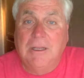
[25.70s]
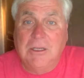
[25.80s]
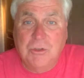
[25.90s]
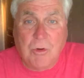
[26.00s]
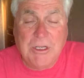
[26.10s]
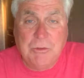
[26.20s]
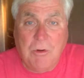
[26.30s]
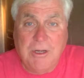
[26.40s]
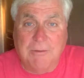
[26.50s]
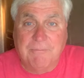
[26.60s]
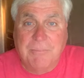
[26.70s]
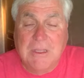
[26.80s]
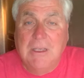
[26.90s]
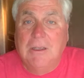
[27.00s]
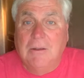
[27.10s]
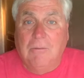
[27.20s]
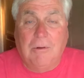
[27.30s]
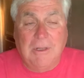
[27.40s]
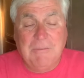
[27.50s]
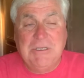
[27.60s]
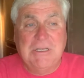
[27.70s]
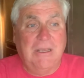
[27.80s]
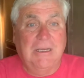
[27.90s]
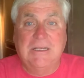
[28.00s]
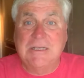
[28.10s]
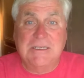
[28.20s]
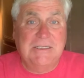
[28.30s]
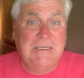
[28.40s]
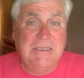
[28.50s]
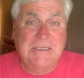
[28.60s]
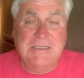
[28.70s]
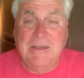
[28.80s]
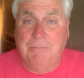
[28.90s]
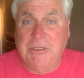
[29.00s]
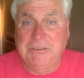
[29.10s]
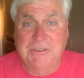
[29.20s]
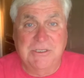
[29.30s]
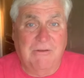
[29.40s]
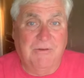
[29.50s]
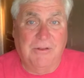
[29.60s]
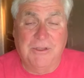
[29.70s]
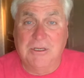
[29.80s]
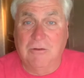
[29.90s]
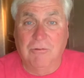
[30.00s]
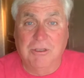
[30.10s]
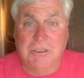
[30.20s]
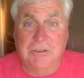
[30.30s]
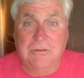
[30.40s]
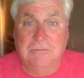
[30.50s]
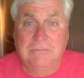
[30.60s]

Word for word: in 2020? Well, let me tell you, because I see you see a bunch of stuff out there. You really do